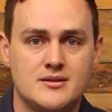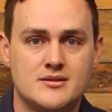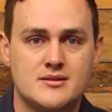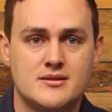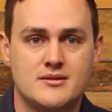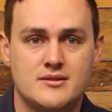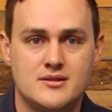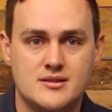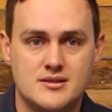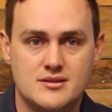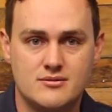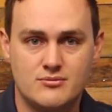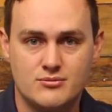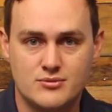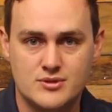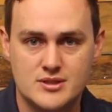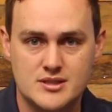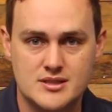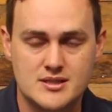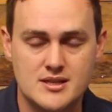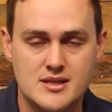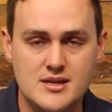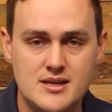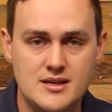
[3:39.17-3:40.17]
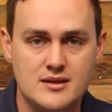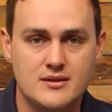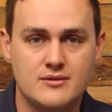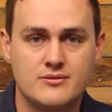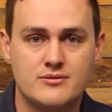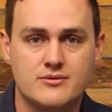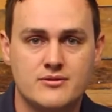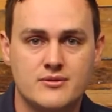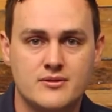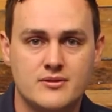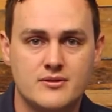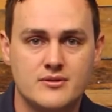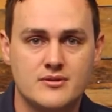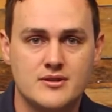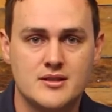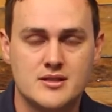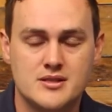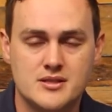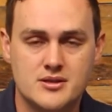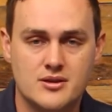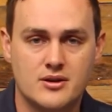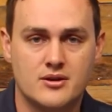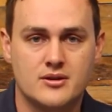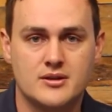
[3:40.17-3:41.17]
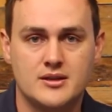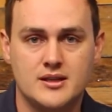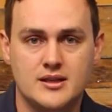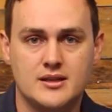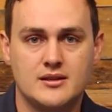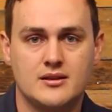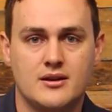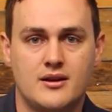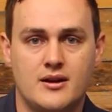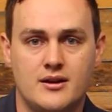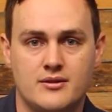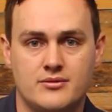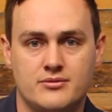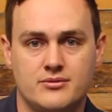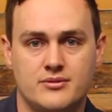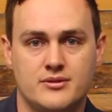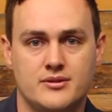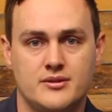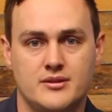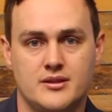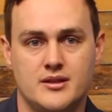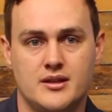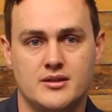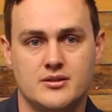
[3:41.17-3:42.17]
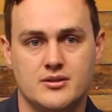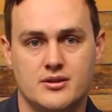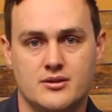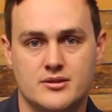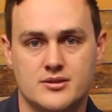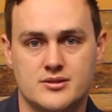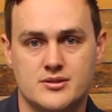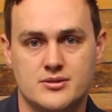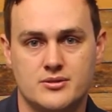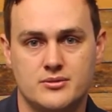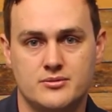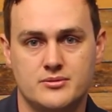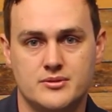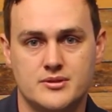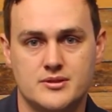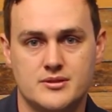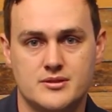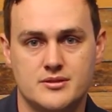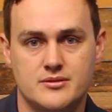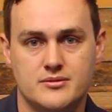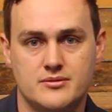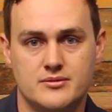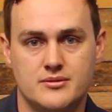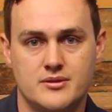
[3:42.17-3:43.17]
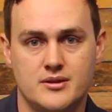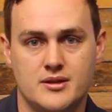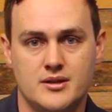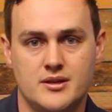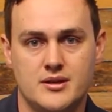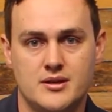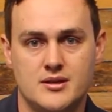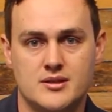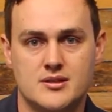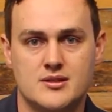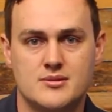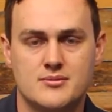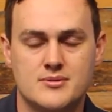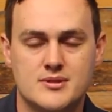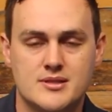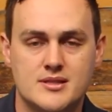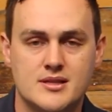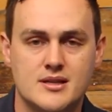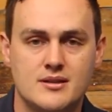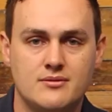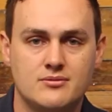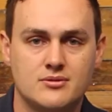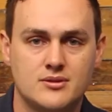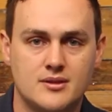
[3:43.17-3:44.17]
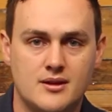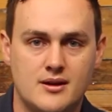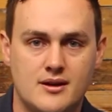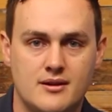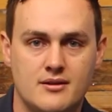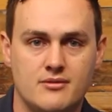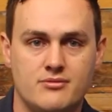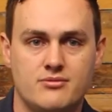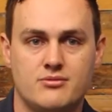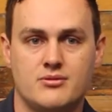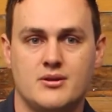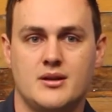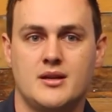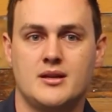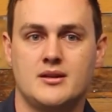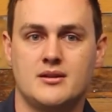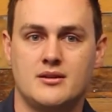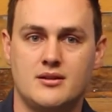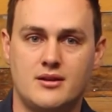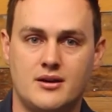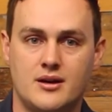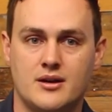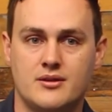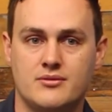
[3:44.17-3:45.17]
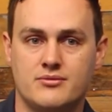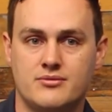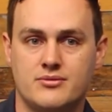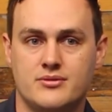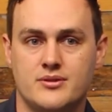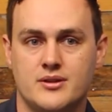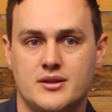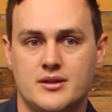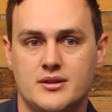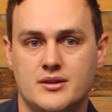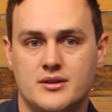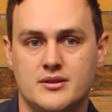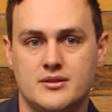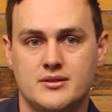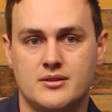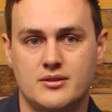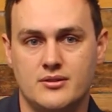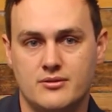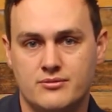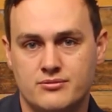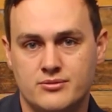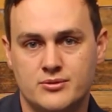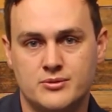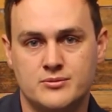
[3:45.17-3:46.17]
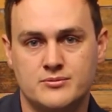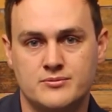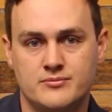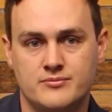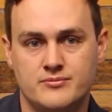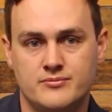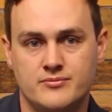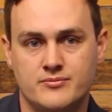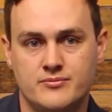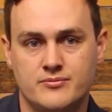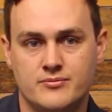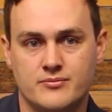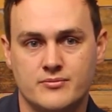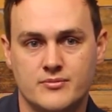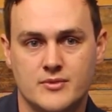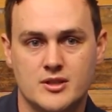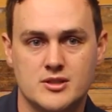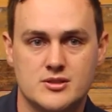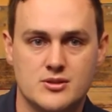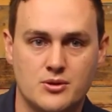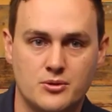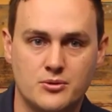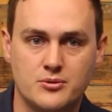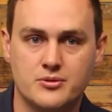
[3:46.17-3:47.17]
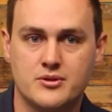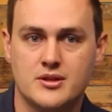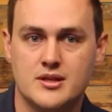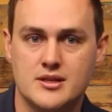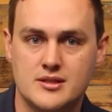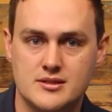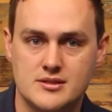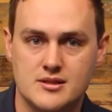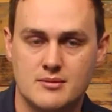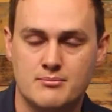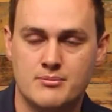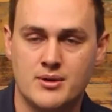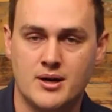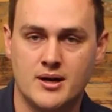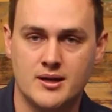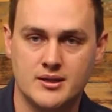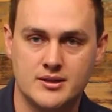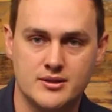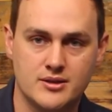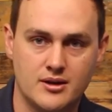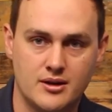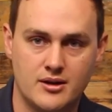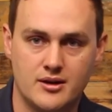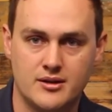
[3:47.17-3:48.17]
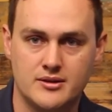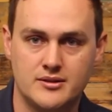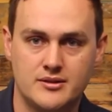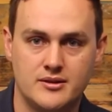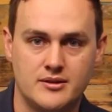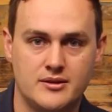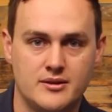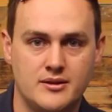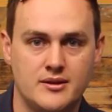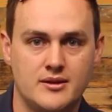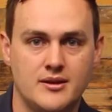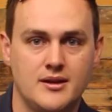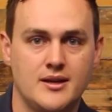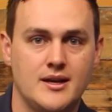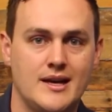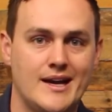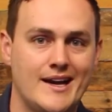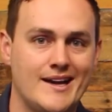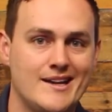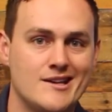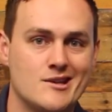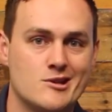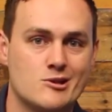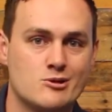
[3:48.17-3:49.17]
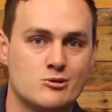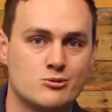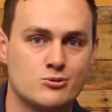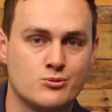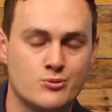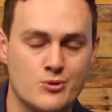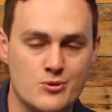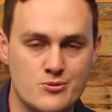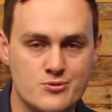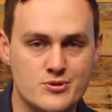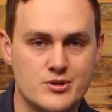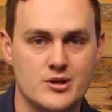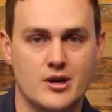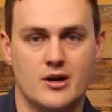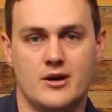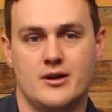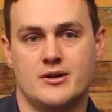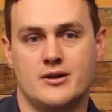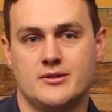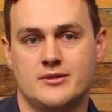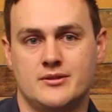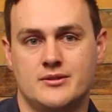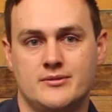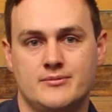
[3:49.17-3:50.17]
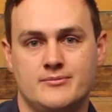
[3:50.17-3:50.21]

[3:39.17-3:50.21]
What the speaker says: to receive this godly life that God has called us to receive life and life to the full. Because all things are by God and through God.